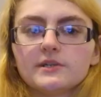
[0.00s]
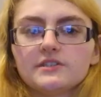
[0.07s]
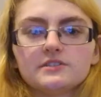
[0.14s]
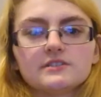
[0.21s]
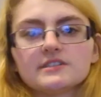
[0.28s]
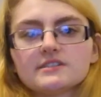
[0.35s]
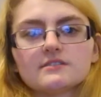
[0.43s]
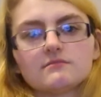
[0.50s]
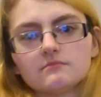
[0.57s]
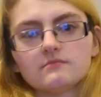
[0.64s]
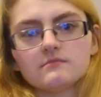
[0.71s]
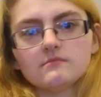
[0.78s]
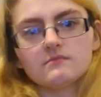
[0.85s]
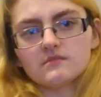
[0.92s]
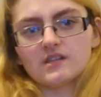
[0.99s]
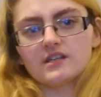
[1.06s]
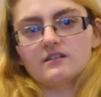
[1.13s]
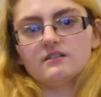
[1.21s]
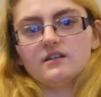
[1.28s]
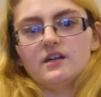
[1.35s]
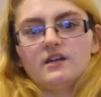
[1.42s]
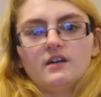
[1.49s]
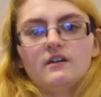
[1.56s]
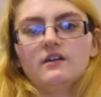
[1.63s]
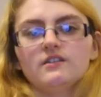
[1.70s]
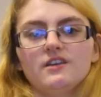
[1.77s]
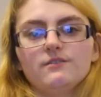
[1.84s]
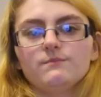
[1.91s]
opinion doesn't.
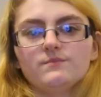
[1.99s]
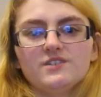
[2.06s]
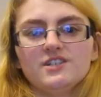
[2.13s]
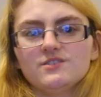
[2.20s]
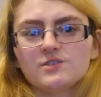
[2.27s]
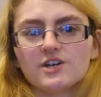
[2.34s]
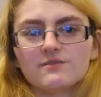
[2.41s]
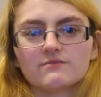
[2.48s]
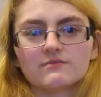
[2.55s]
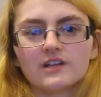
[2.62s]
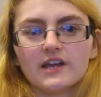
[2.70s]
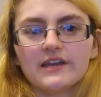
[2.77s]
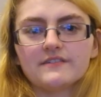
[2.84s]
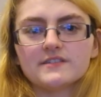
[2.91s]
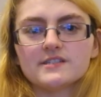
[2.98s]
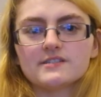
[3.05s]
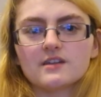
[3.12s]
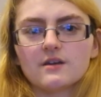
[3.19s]
You don't like this